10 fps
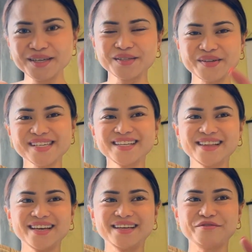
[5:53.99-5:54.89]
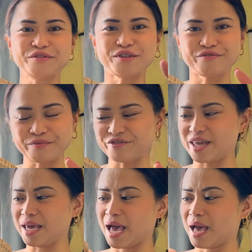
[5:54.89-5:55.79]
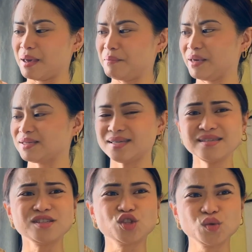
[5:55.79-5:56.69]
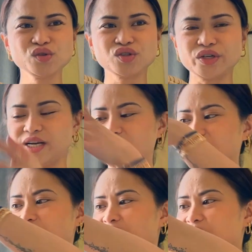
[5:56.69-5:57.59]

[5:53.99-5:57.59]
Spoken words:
So it's kind of like 50-50, because since it's too sturdy,